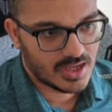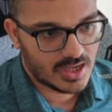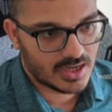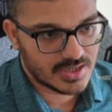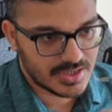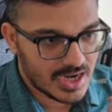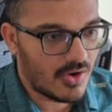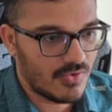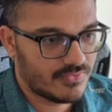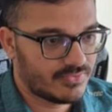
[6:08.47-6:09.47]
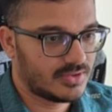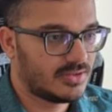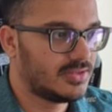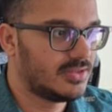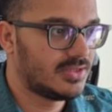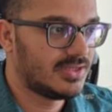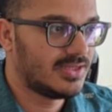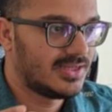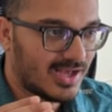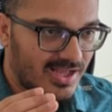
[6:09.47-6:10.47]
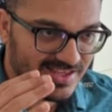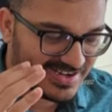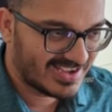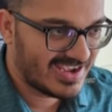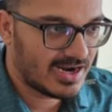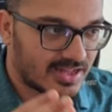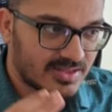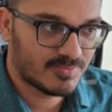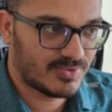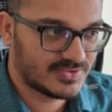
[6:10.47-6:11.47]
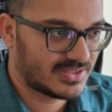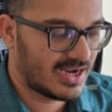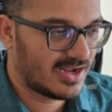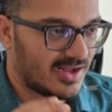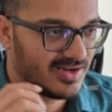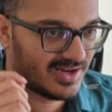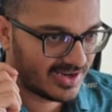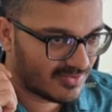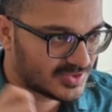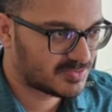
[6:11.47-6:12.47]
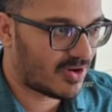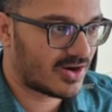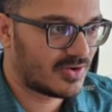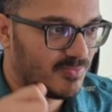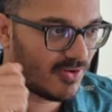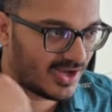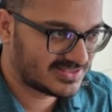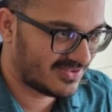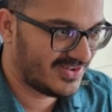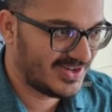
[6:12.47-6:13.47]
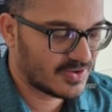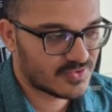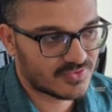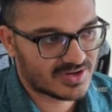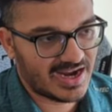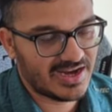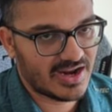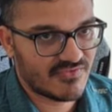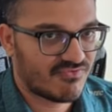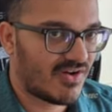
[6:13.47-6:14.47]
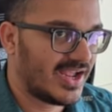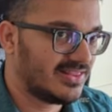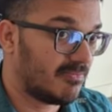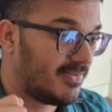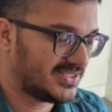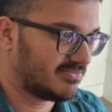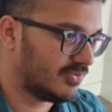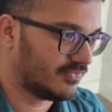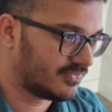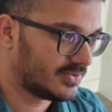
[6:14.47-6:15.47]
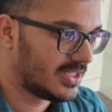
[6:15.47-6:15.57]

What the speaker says: Now yet again another spot to pause the video to try and find the best move.